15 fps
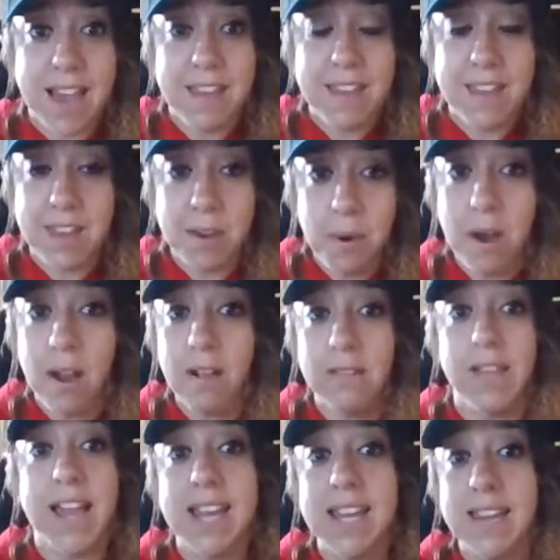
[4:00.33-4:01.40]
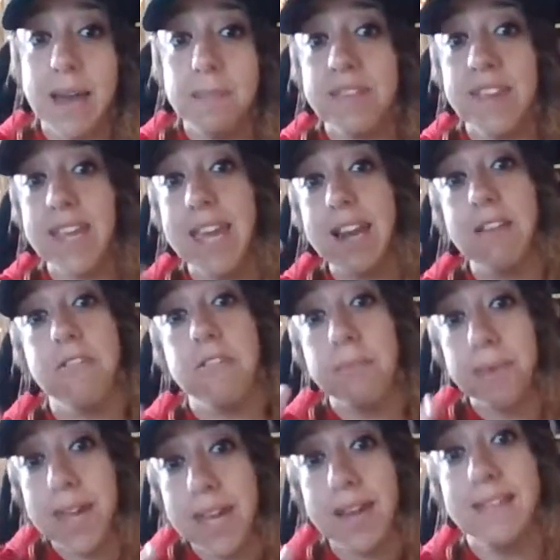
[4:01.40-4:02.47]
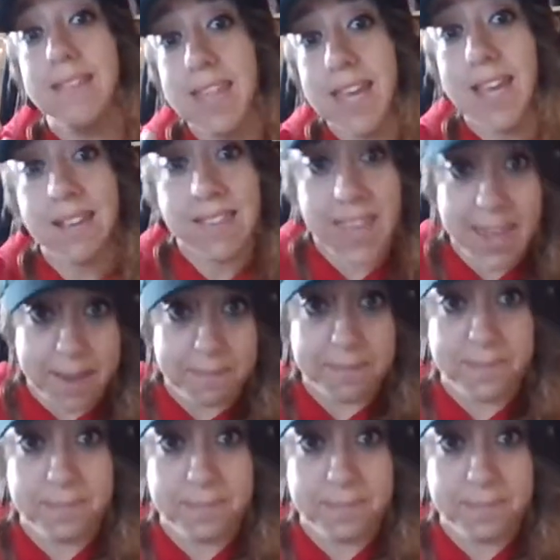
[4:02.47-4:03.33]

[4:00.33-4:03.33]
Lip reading: that you are lined up to get a 3 on the exam.